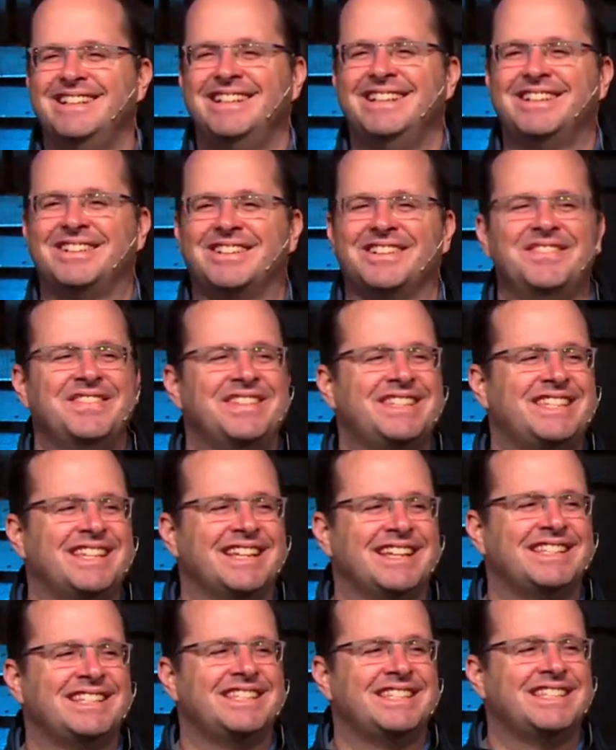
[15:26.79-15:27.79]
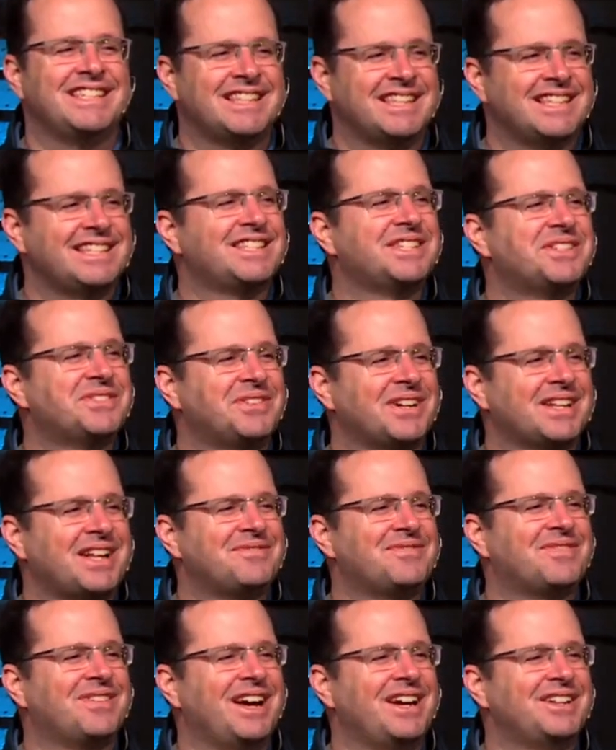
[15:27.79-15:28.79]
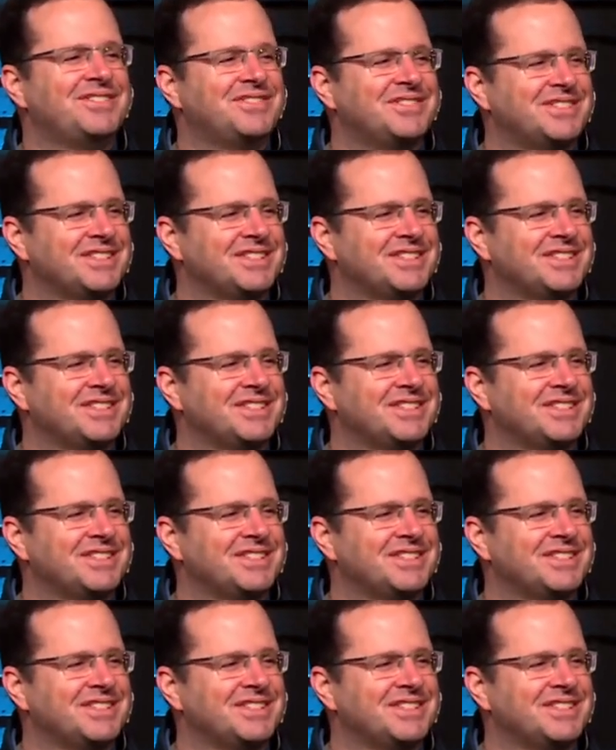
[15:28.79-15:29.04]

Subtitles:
grimacing as she said, this is what I prayed for,